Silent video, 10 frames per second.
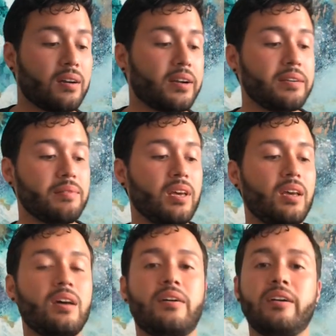All right,
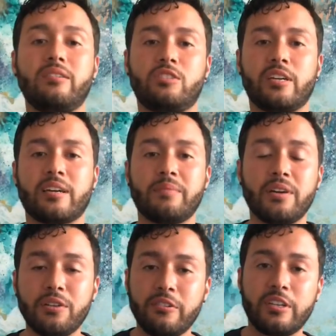all right. Check out my
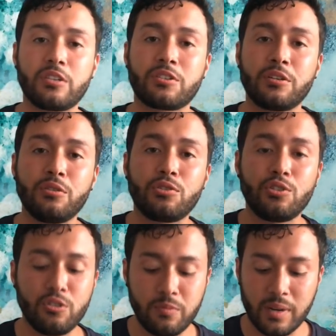other videos on YouTube.